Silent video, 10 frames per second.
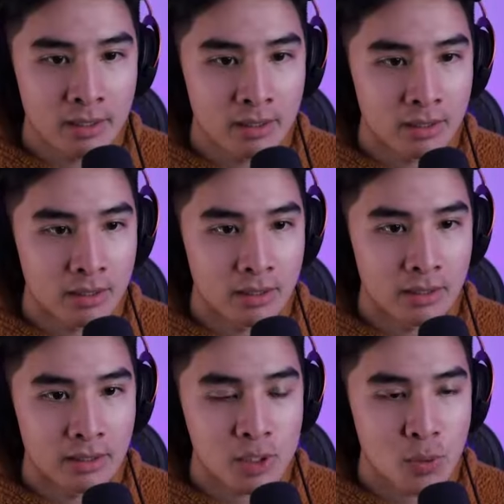
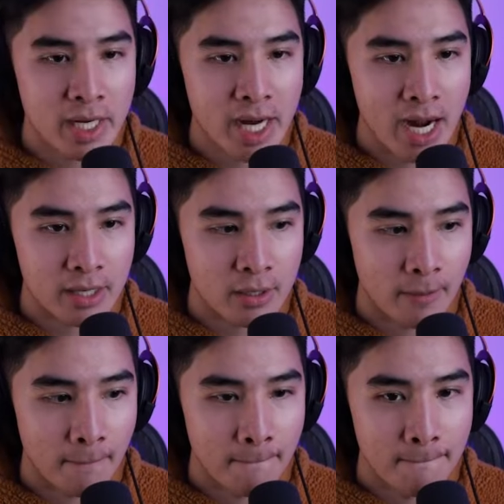That's right, get out of here.
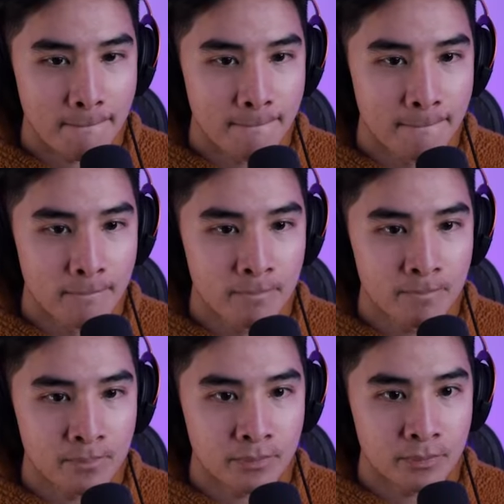mm
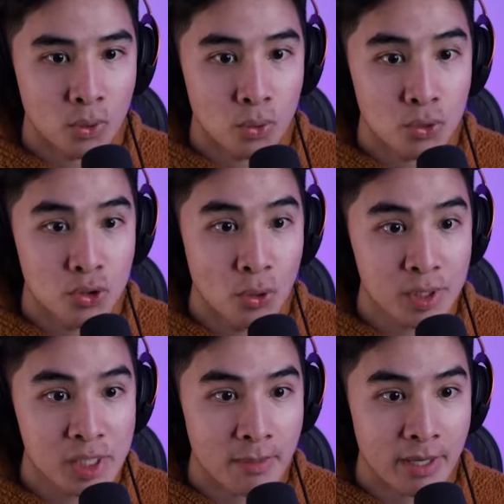hmm You
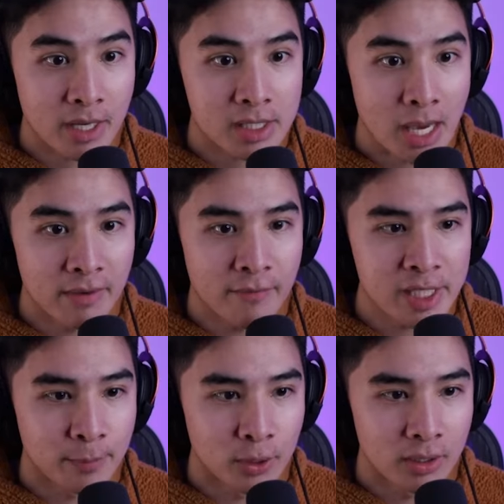don't see me, because I'm
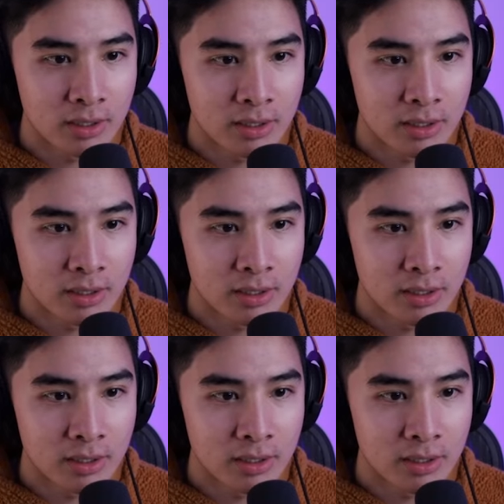invisible.